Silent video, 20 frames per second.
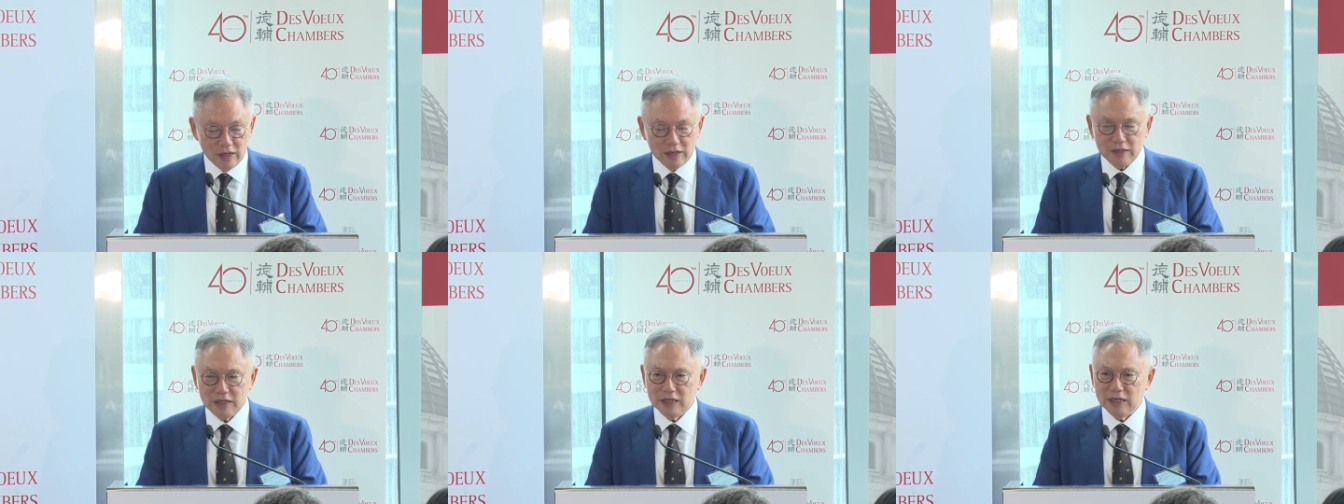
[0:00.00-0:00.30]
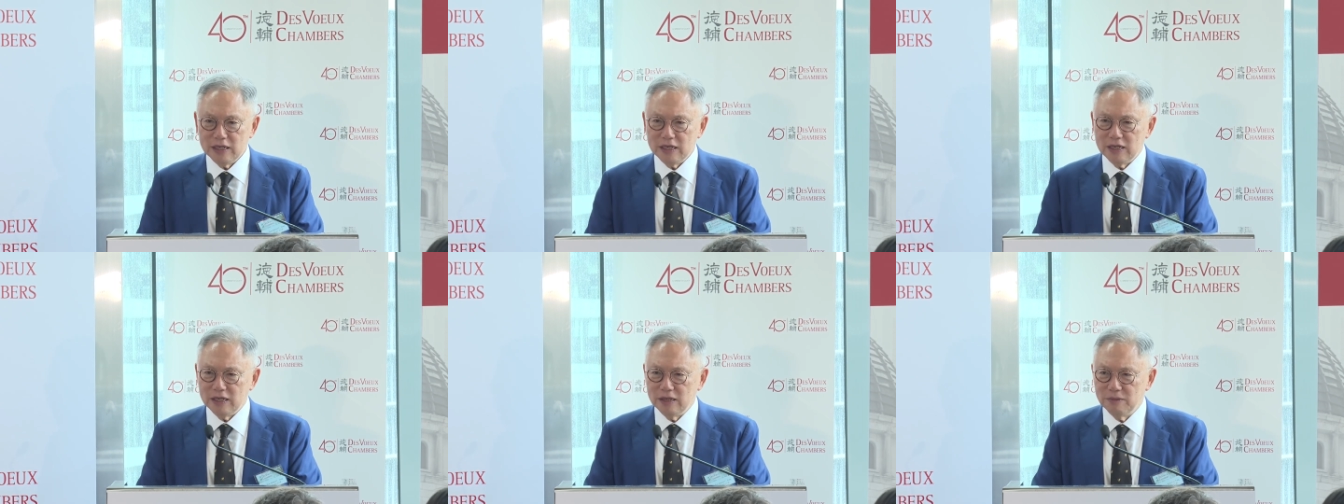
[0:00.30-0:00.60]

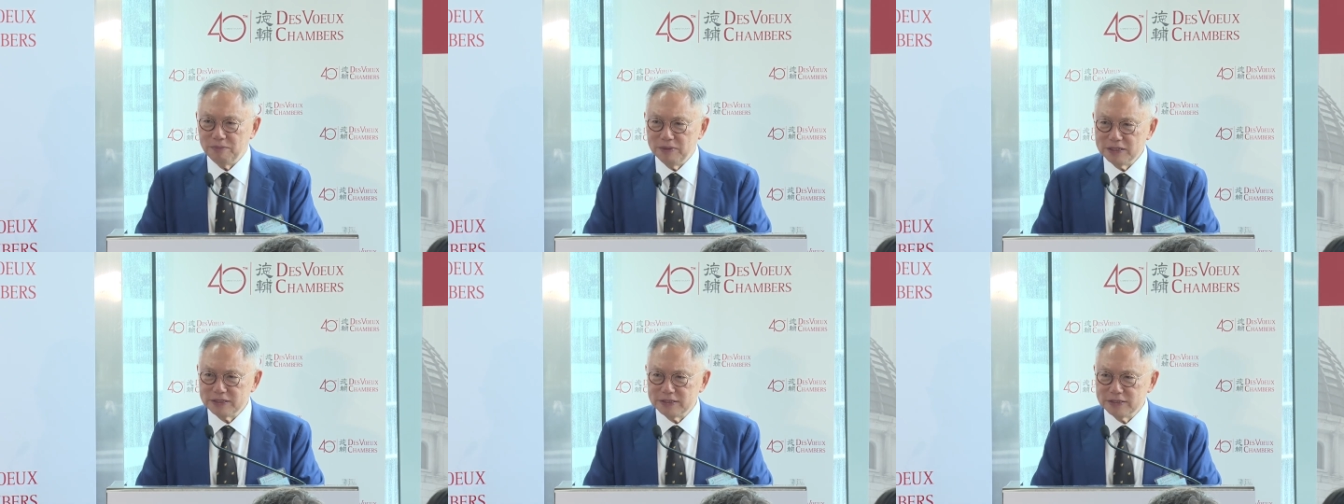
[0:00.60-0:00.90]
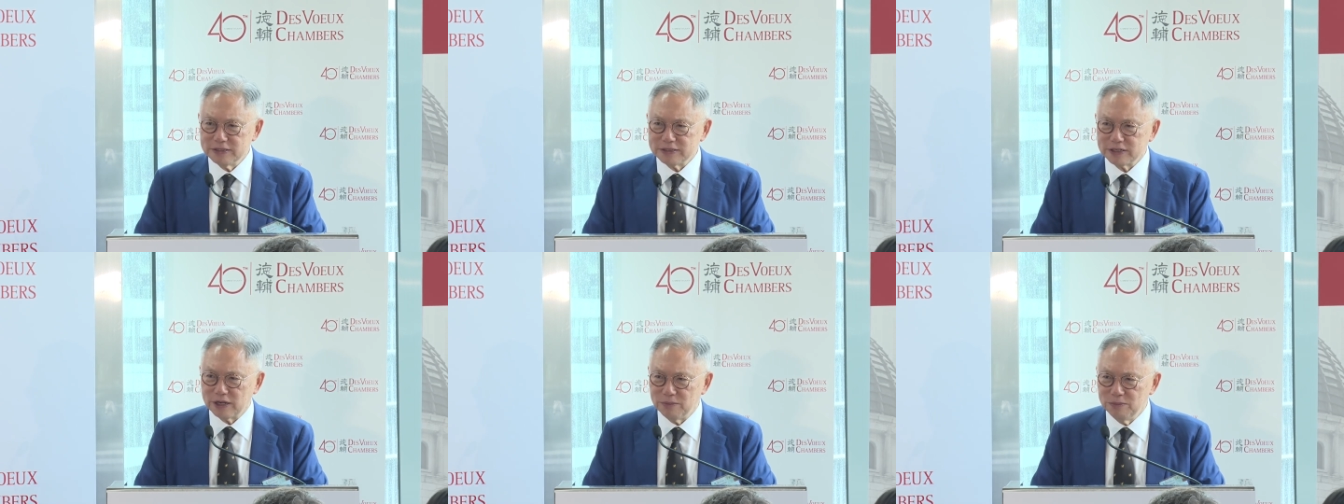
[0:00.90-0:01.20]
The
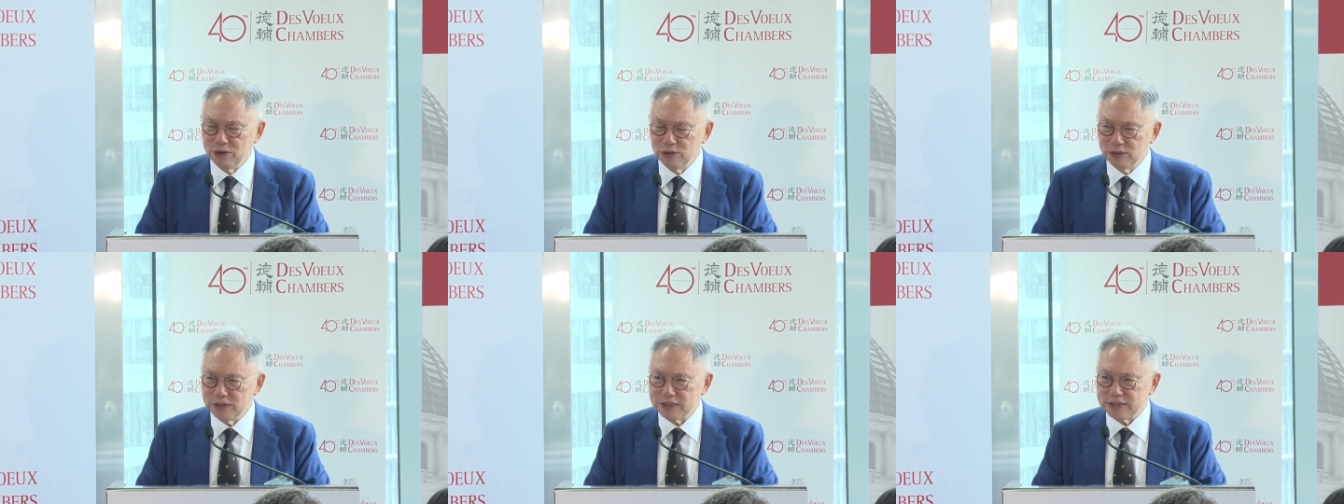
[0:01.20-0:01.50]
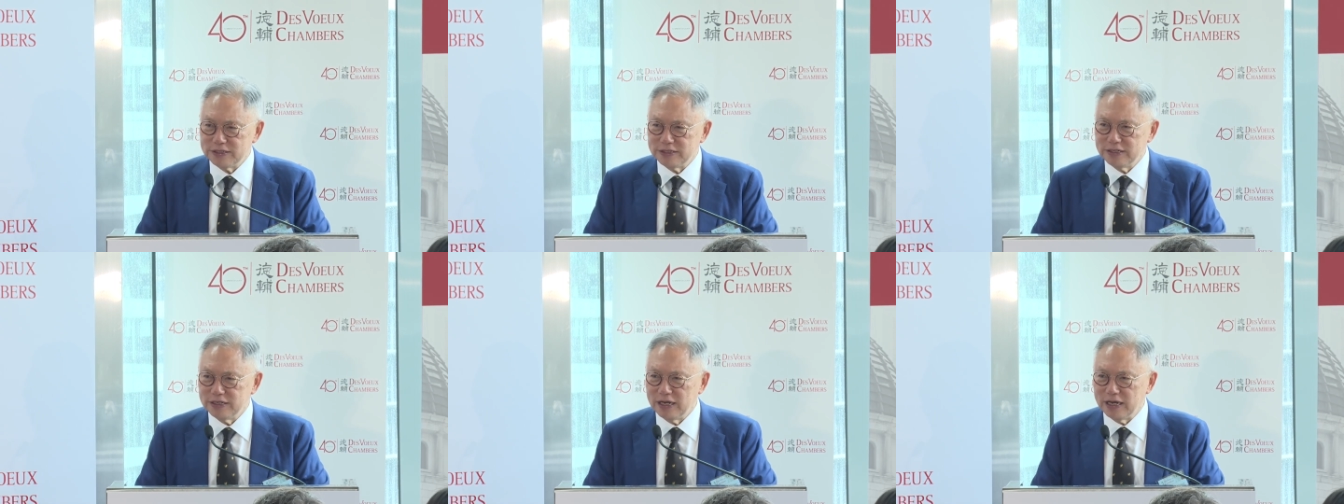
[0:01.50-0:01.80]
business
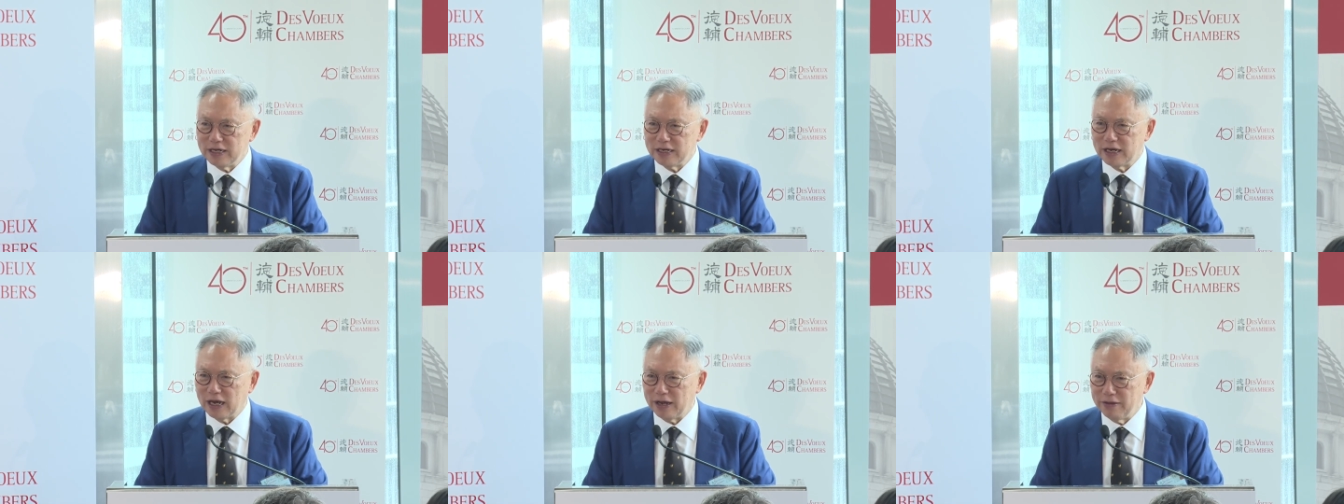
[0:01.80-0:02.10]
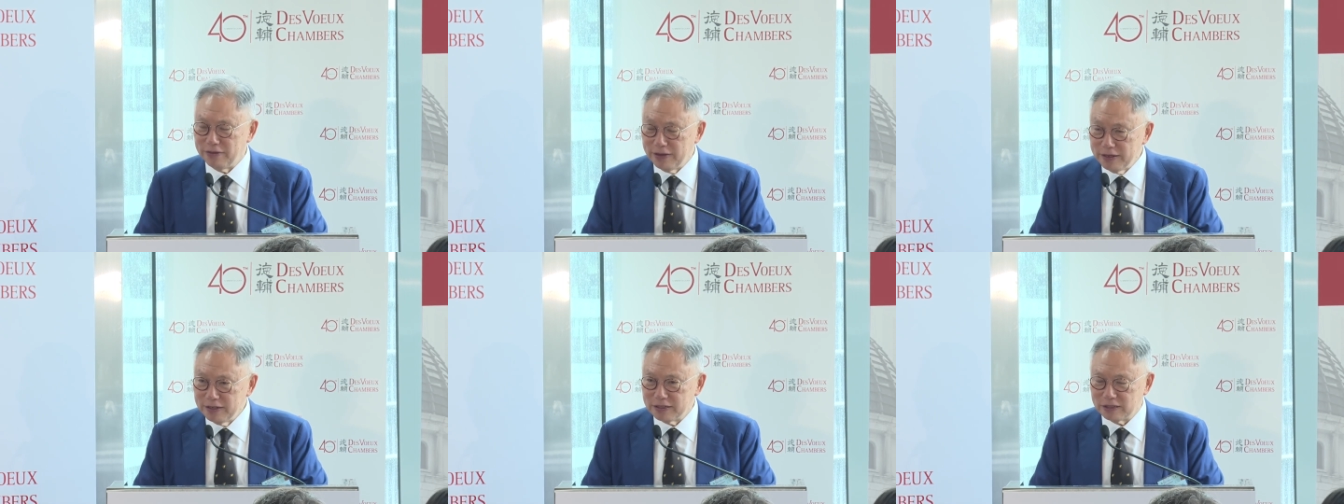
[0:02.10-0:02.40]
community and I
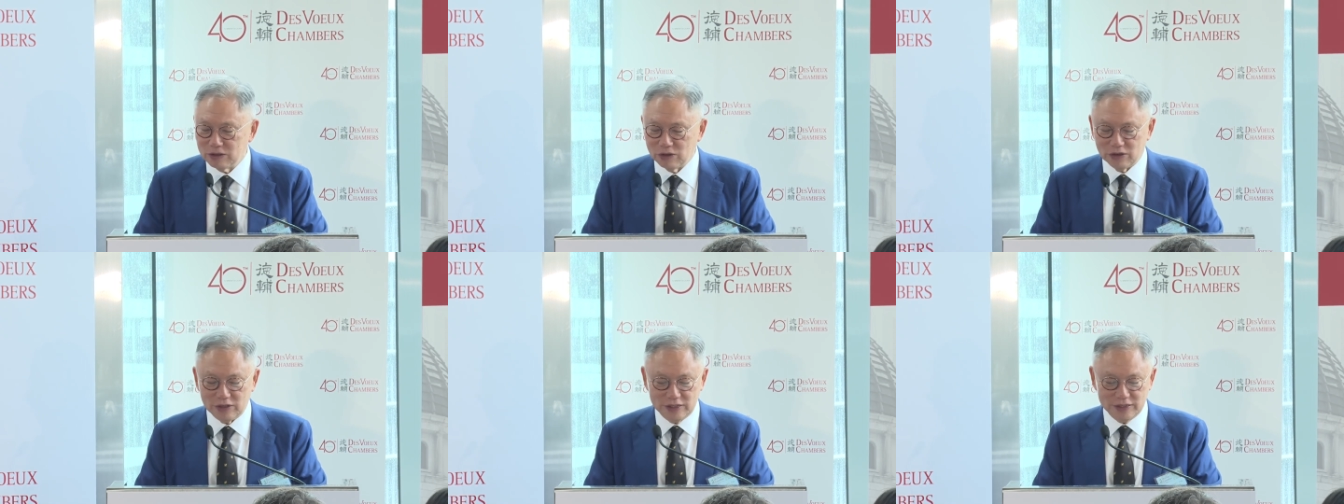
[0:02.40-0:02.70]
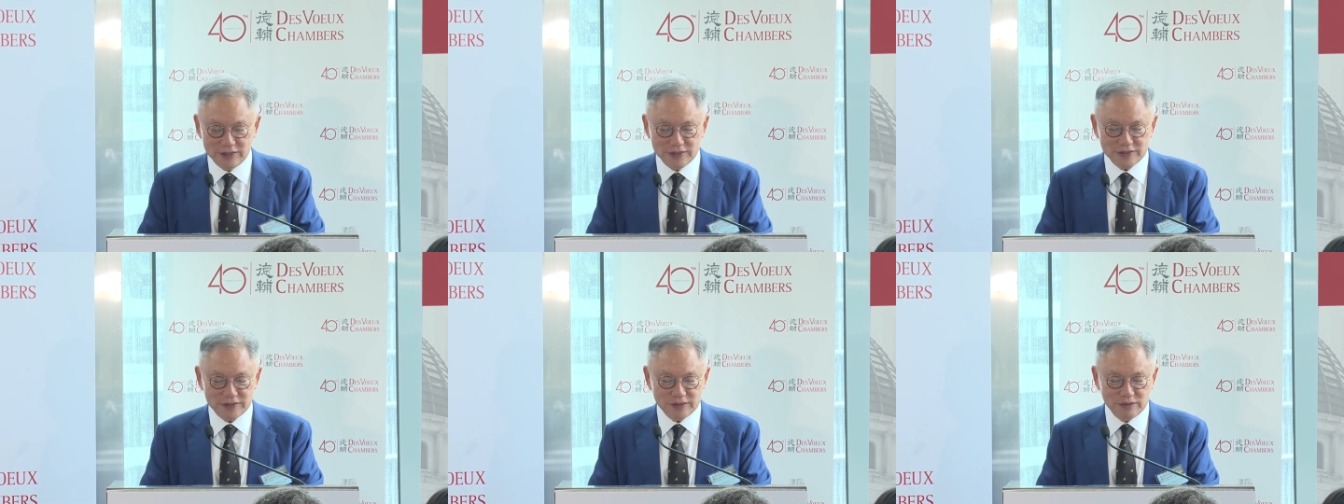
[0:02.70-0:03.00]
think the
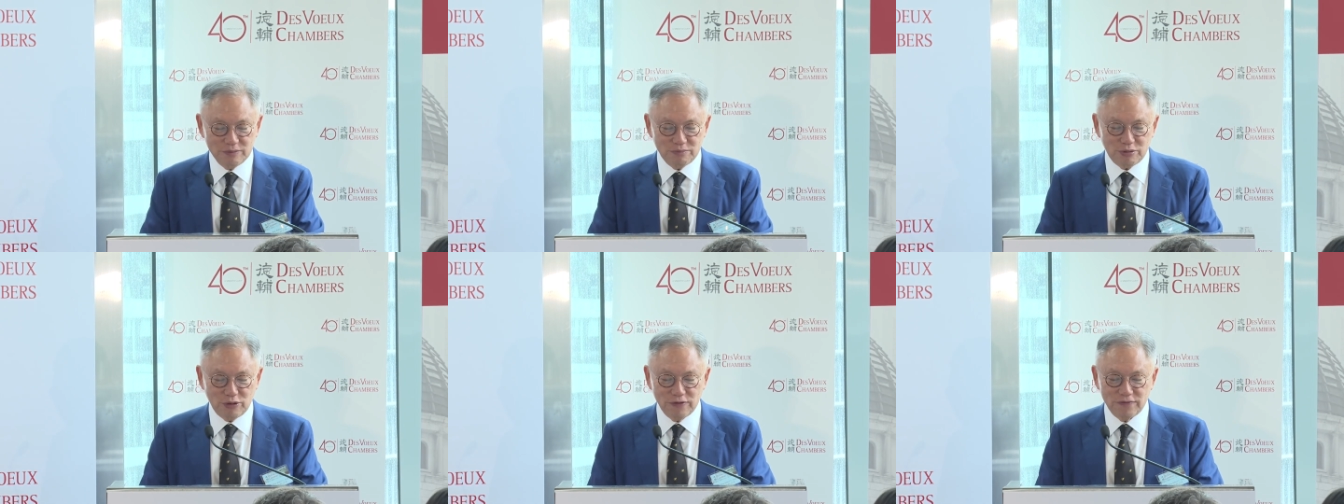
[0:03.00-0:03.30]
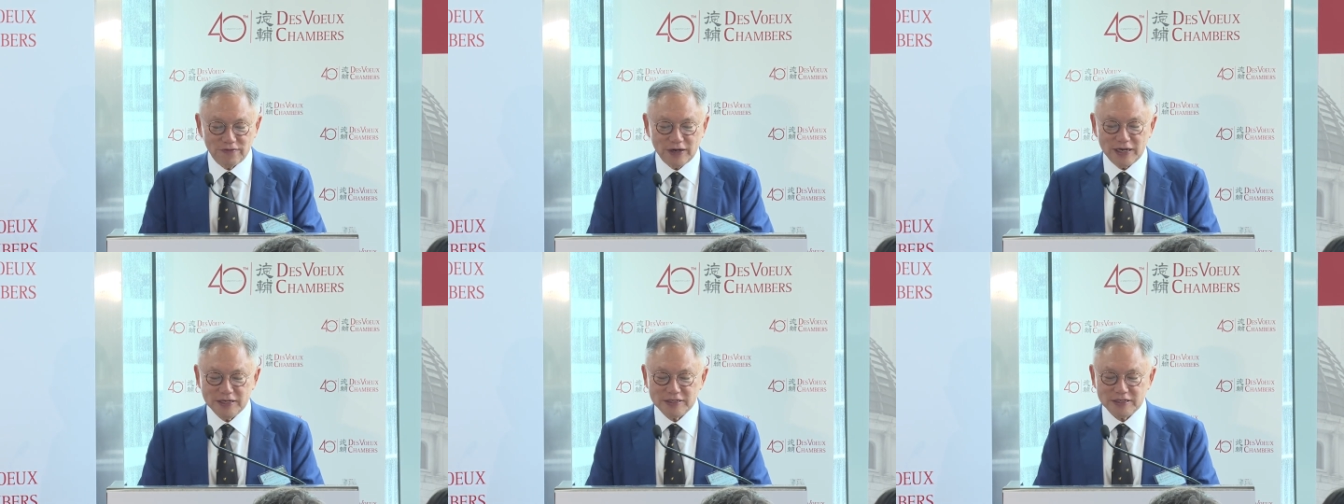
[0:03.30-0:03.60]
lawyers
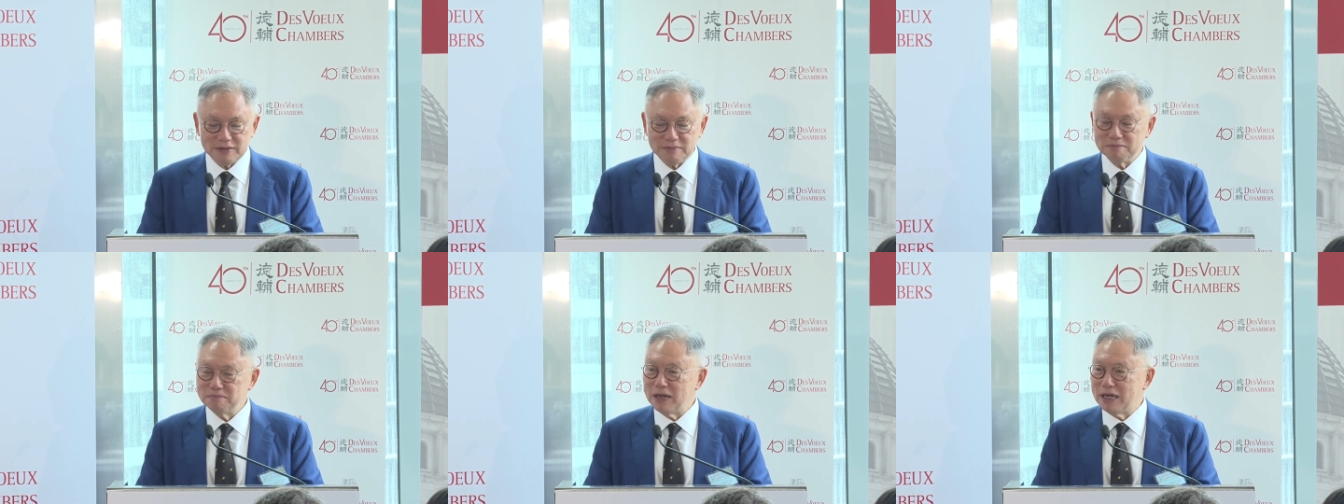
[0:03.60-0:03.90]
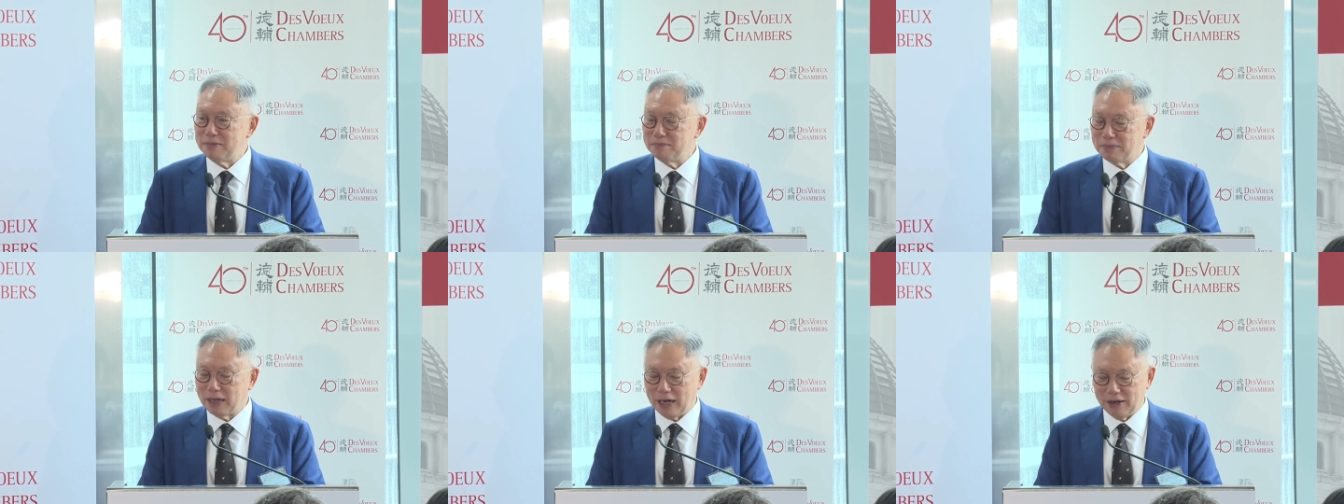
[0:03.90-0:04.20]
provided
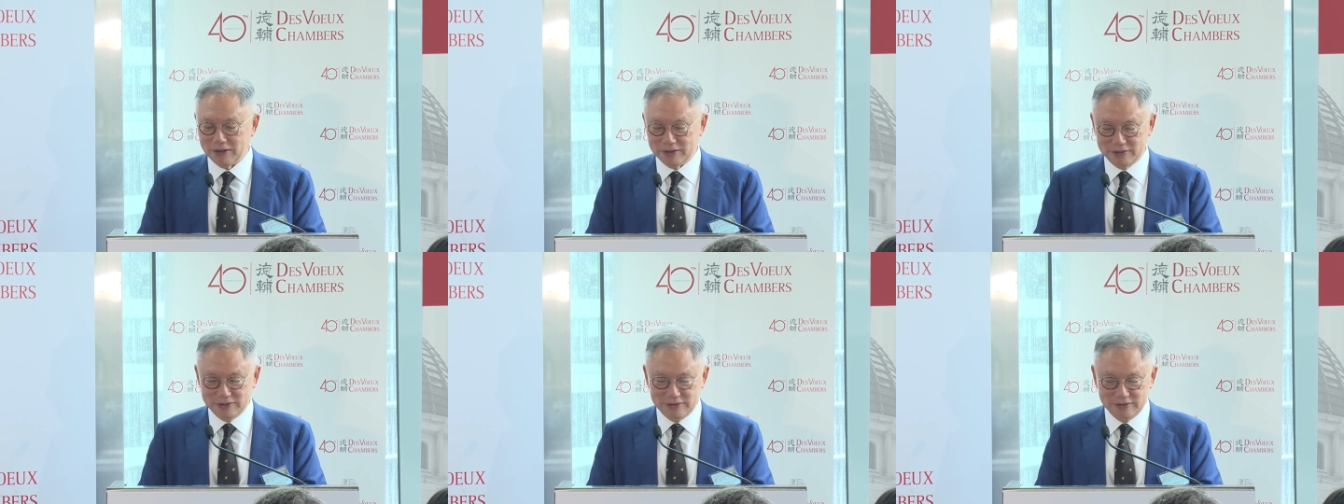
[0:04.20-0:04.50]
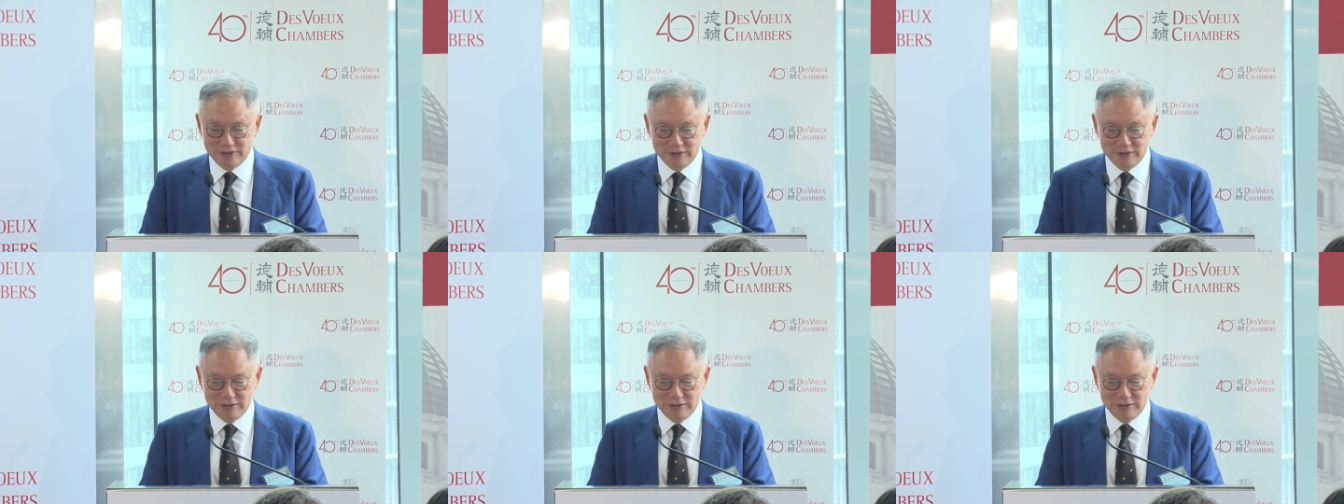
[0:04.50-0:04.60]
manpower